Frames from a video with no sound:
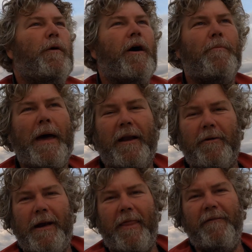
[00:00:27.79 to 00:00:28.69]
Welcome back
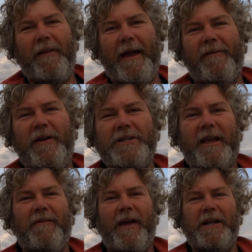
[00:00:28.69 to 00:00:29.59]
to another Flax
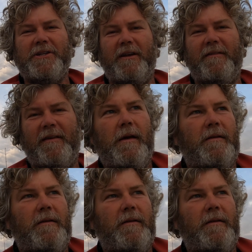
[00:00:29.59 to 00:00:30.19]
Fishing Adventures.